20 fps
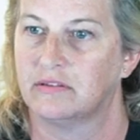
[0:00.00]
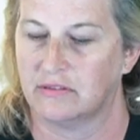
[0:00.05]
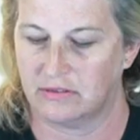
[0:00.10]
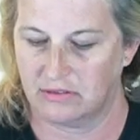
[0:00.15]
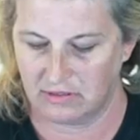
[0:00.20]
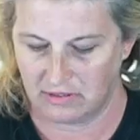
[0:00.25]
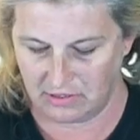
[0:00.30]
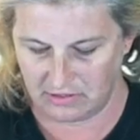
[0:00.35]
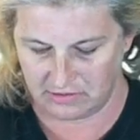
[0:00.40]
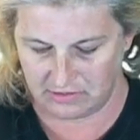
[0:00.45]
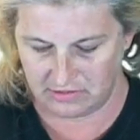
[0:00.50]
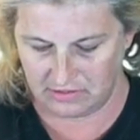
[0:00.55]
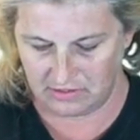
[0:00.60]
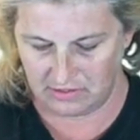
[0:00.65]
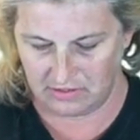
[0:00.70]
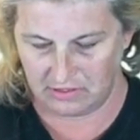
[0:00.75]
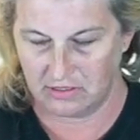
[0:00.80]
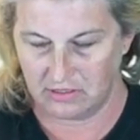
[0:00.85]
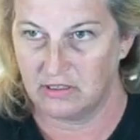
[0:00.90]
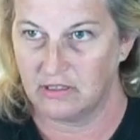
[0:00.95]
Let's
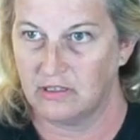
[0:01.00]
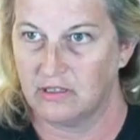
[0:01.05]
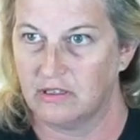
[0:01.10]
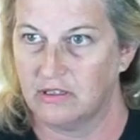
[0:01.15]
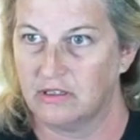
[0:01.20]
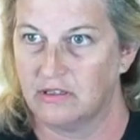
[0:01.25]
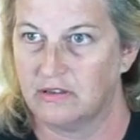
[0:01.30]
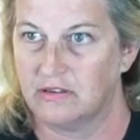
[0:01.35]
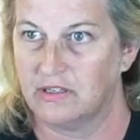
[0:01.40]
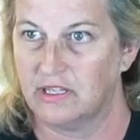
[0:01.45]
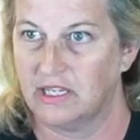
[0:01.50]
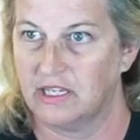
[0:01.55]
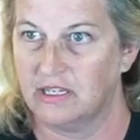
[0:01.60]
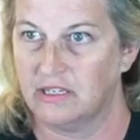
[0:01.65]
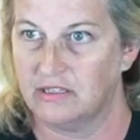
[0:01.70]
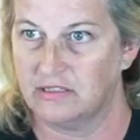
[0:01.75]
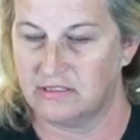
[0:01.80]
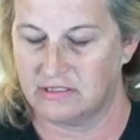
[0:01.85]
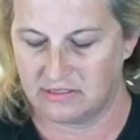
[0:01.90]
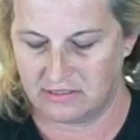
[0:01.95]
see.
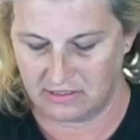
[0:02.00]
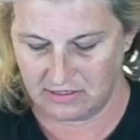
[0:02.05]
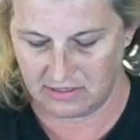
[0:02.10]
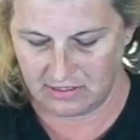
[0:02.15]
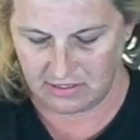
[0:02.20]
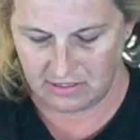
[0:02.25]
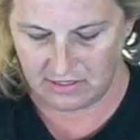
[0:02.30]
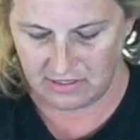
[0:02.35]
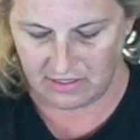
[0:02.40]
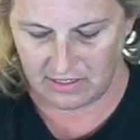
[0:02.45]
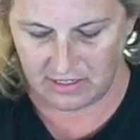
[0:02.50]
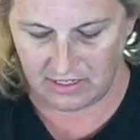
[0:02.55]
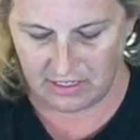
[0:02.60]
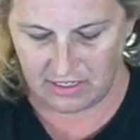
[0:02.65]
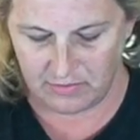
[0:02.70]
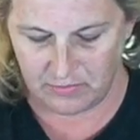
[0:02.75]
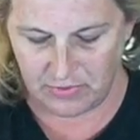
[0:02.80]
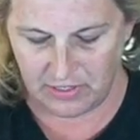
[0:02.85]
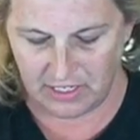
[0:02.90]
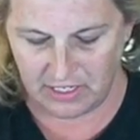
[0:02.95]
Thanks,
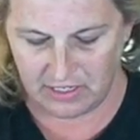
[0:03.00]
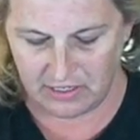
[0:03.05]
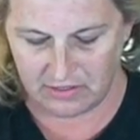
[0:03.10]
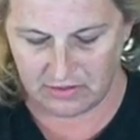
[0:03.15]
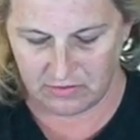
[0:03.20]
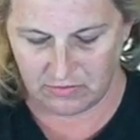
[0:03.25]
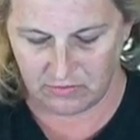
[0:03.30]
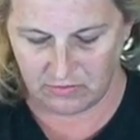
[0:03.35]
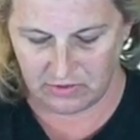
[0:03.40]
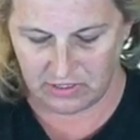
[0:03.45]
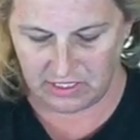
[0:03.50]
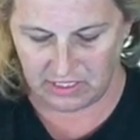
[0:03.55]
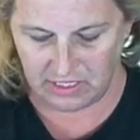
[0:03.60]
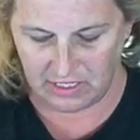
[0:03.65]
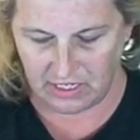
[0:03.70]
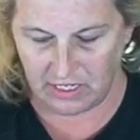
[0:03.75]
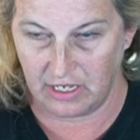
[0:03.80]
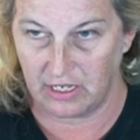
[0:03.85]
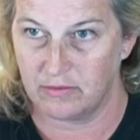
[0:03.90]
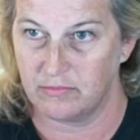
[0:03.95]
iPad
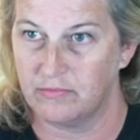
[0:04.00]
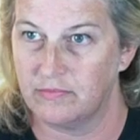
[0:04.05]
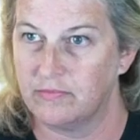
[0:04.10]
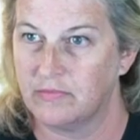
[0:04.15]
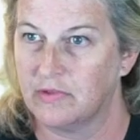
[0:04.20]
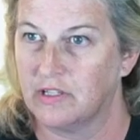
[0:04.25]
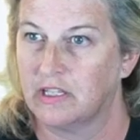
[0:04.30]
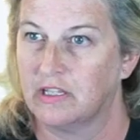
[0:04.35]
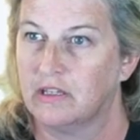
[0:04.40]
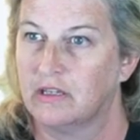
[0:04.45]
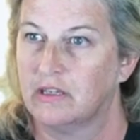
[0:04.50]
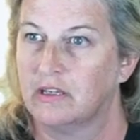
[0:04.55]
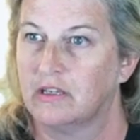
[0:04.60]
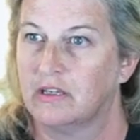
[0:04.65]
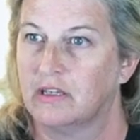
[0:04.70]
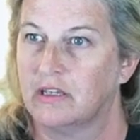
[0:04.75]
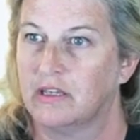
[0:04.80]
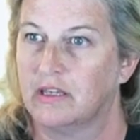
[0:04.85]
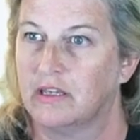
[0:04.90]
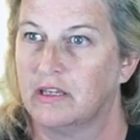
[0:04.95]
rehab.
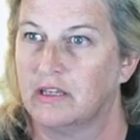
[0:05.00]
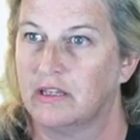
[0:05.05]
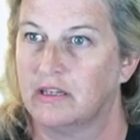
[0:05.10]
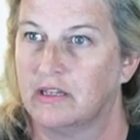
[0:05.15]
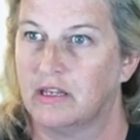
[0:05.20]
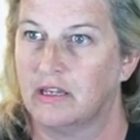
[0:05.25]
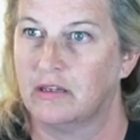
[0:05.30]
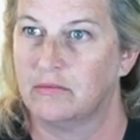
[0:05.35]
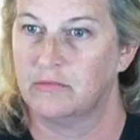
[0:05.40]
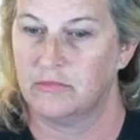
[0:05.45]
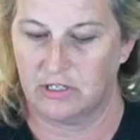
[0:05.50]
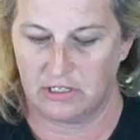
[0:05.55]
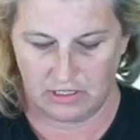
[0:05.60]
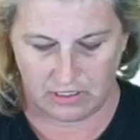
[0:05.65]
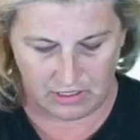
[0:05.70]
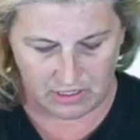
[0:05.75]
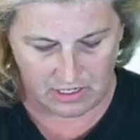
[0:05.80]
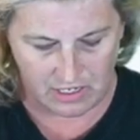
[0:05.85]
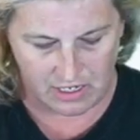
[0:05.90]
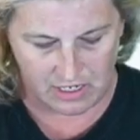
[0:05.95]
And I'm
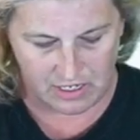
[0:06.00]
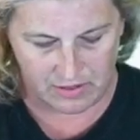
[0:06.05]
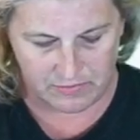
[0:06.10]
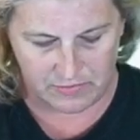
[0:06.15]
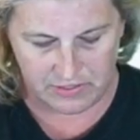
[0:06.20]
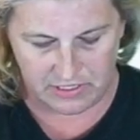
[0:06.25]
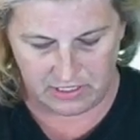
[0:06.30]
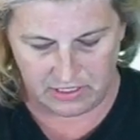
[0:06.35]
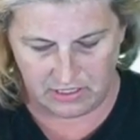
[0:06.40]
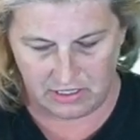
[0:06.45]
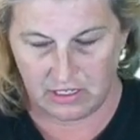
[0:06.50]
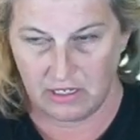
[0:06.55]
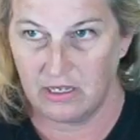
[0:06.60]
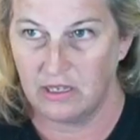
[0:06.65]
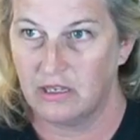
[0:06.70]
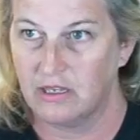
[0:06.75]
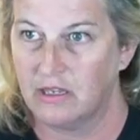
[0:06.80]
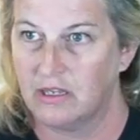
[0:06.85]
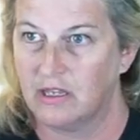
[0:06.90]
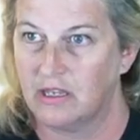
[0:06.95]
gonna copy
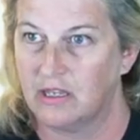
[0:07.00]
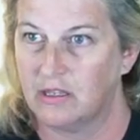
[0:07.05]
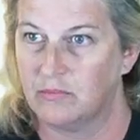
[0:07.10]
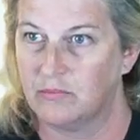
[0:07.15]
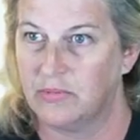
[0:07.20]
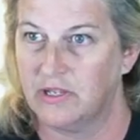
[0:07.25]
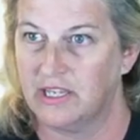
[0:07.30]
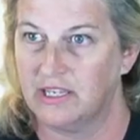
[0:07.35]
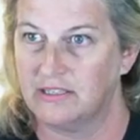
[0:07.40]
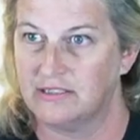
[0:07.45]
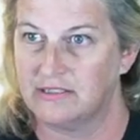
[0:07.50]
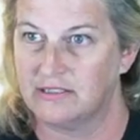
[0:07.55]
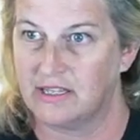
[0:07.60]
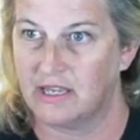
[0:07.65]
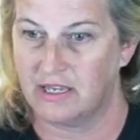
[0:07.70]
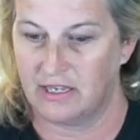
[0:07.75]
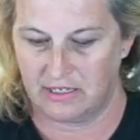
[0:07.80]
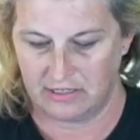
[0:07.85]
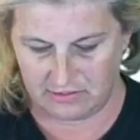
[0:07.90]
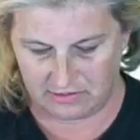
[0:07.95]
and paste
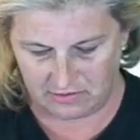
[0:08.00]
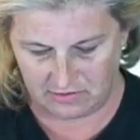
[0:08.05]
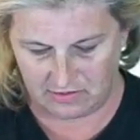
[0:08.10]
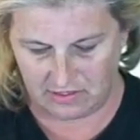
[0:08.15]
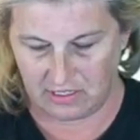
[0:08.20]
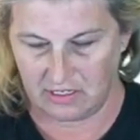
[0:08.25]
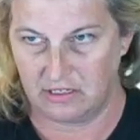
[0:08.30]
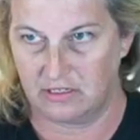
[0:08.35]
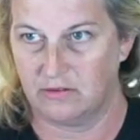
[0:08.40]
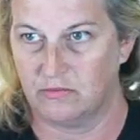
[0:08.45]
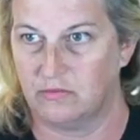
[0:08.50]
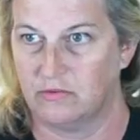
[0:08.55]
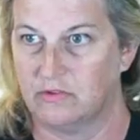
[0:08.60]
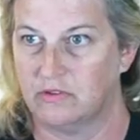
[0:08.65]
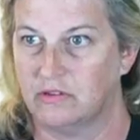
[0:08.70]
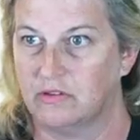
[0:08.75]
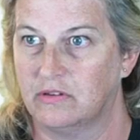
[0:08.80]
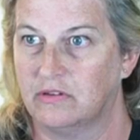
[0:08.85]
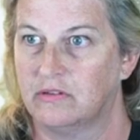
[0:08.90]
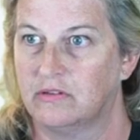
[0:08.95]
that so that it
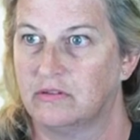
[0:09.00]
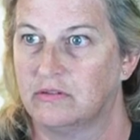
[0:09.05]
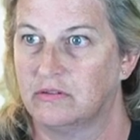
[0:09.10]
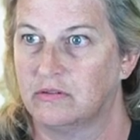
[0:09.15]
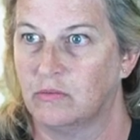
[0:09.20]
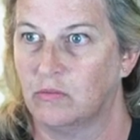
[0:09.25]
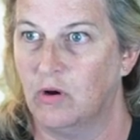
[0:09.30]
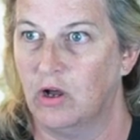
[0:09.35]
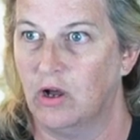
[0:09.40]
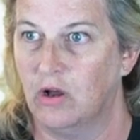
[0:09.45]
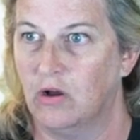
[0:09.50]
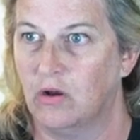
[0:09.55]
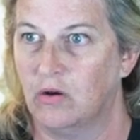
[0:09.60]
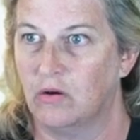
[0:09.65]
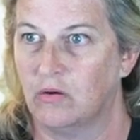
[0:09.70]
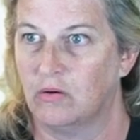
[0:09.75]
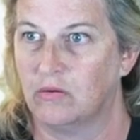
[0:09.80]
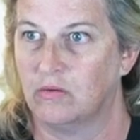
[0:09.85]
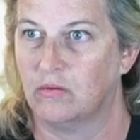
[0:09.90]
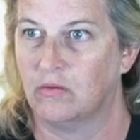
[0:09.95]
will,
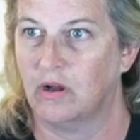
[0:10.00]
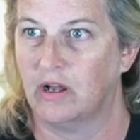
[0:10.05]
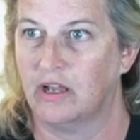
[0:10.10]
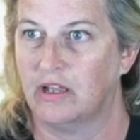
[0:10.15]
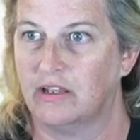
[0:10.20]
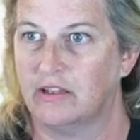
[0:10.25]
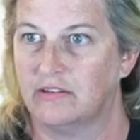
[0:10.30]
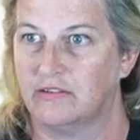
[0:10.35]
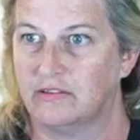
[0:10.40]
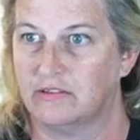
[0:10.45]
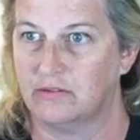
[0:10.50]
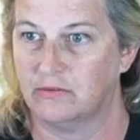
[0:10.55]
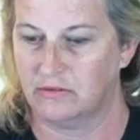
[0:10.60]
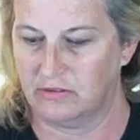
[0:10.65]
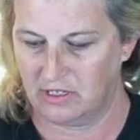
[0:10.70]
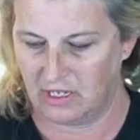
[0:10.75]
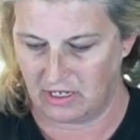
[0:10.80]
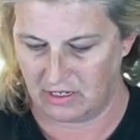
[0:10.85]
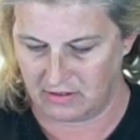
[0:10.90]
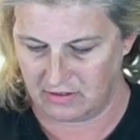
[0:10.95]
whoa, why is it
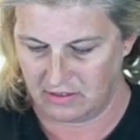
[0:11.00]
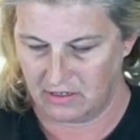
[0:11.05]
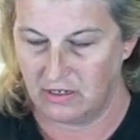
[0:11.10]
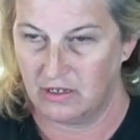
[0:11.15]
doing that?